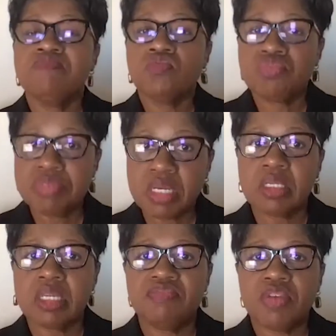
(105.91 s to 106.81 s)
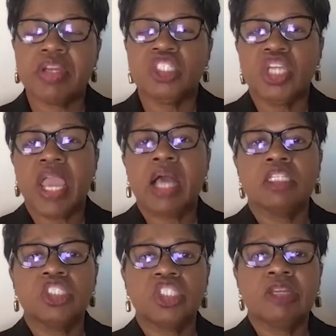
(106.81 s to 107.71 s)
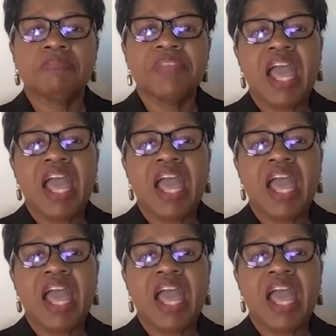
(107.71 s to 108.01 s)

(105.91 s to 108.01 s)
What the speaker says: really very challenging.